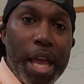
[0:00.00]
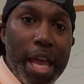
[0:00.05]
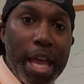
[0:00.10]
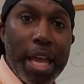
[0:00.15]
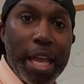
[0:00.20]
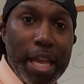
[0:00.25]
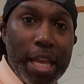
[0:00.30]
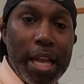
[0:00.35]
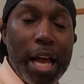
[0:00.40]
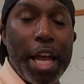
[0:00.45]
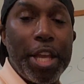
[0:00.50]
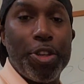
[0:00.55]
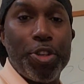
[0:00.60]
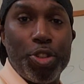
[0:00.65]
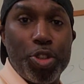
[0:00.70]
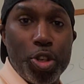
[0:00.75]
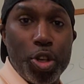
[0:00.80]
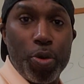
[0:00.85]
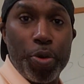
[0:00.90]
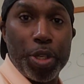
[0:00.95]
Hey, how you
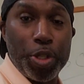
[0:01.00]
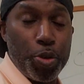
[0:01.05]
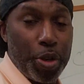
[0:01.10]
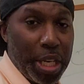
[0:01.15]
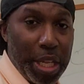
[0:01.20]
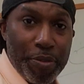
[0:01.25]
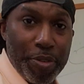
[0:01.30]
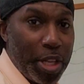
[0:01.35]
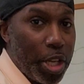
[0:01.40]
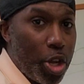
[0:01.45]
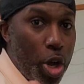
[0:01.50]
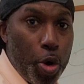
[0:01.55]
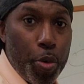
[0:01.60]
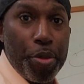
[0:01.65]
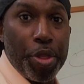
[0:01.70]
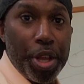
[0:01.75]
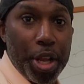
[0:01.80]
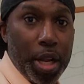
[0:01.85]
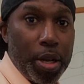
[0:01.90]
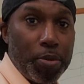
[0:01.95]
doing? You can even go
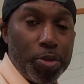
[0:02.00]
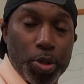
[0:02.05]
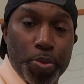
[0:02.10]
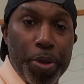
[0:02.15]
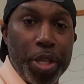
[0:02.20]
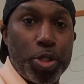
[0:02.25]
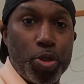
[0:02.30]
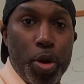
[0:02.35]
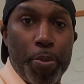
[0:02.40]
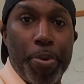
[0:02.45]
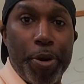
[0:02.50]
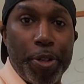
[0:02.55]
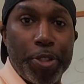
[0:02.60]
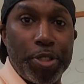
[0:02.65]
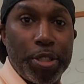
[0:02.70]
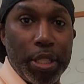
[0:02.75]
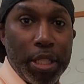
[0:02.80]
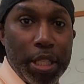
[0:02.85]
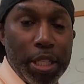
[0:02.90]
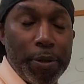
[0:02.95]
there and speak to them
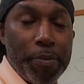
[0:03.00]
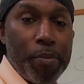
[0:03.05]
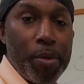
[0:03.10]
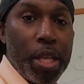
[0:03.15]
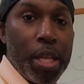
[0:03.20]
personally.